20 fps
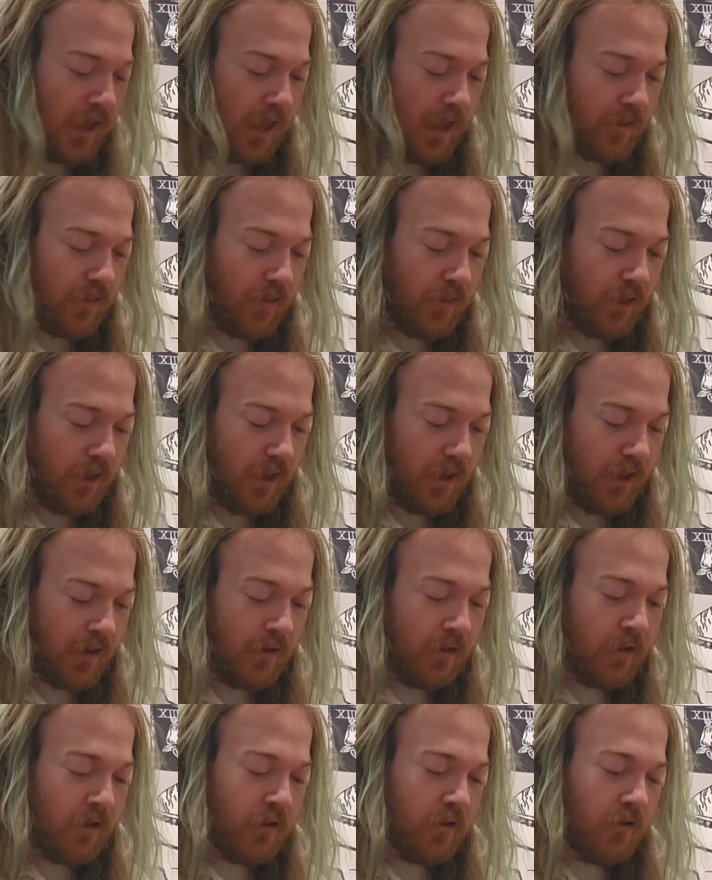and
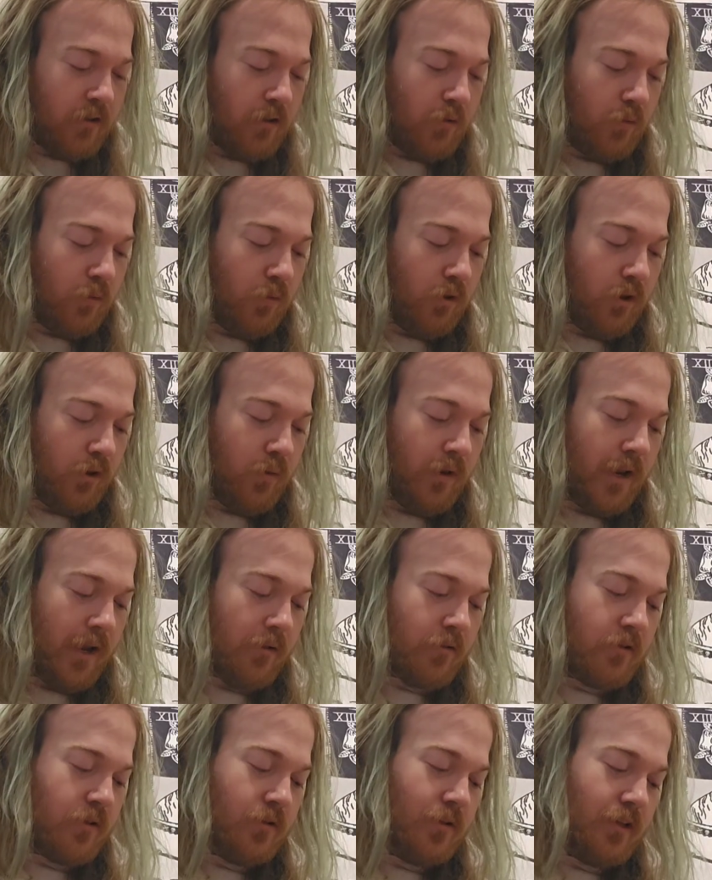then you will go
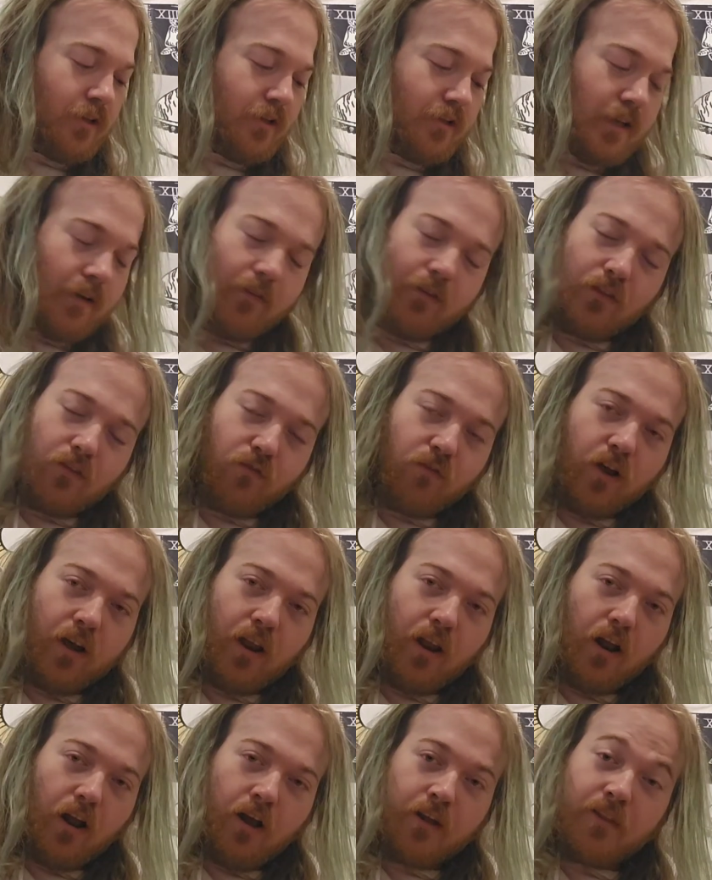down to the 7th
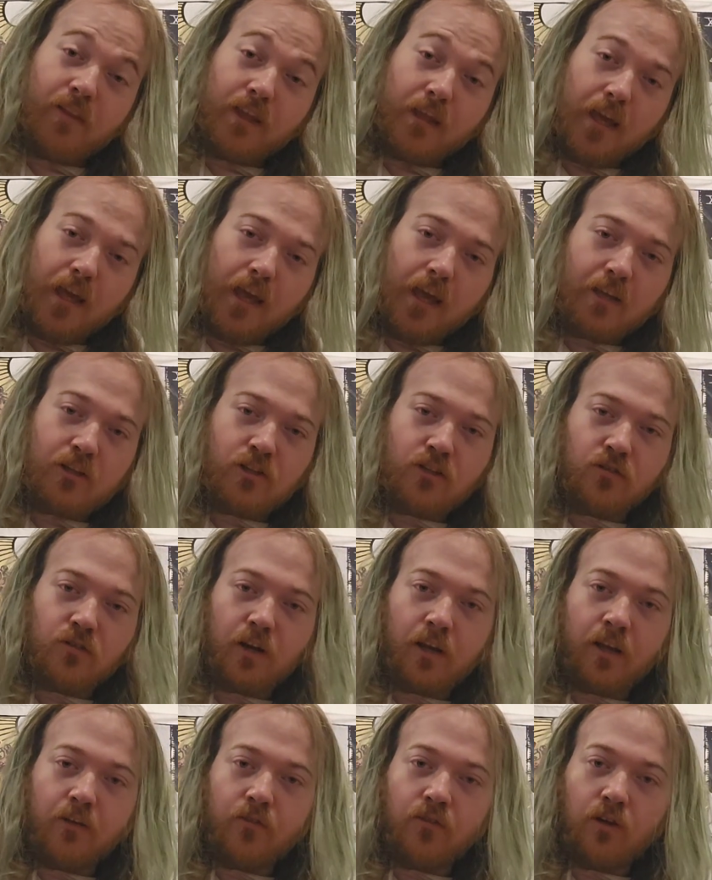fret on the A
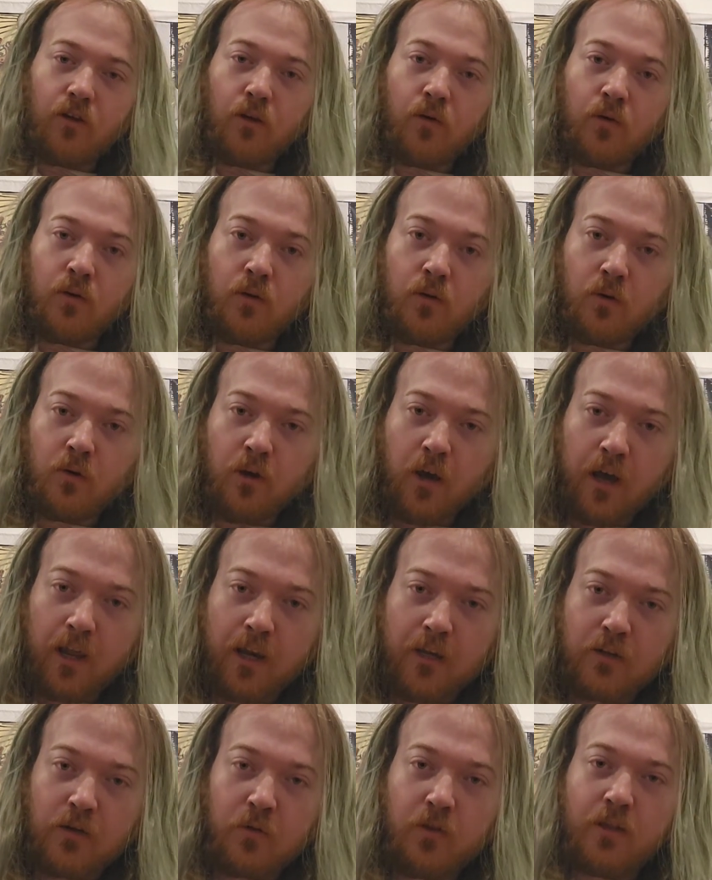string. So you'll
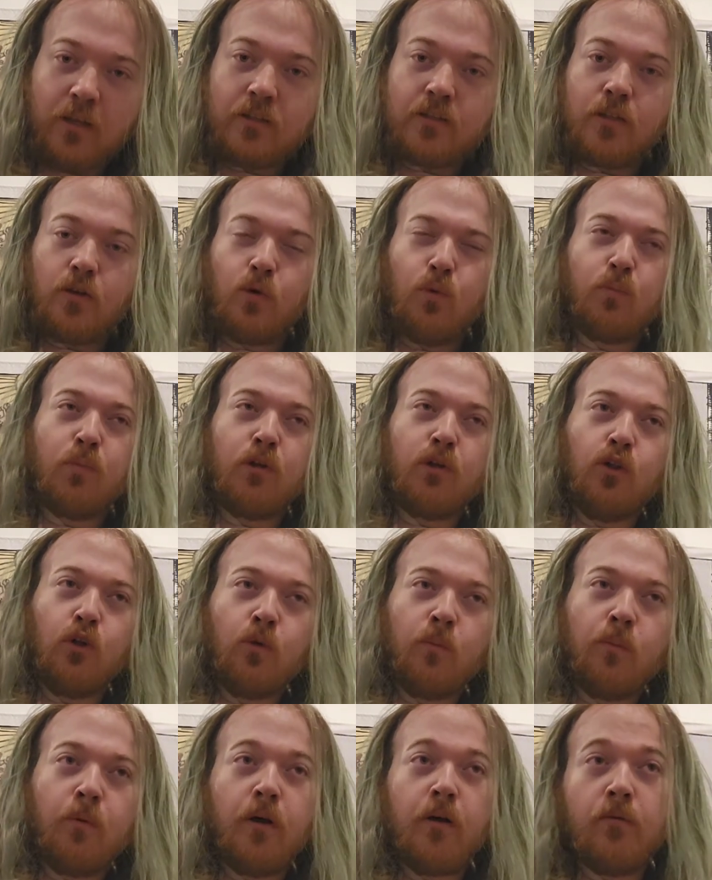kind of do this Oompa
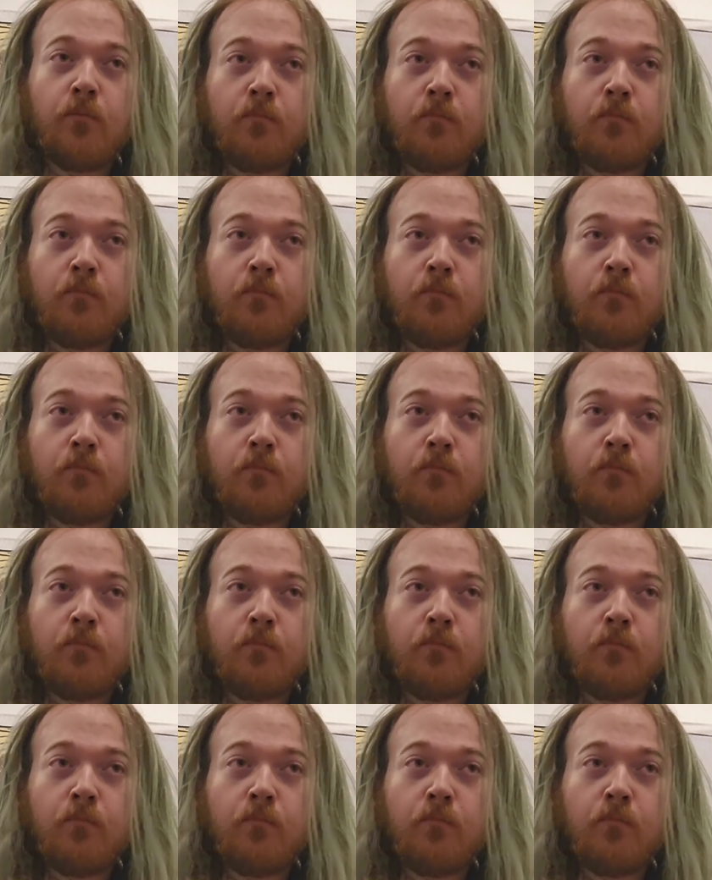Loompa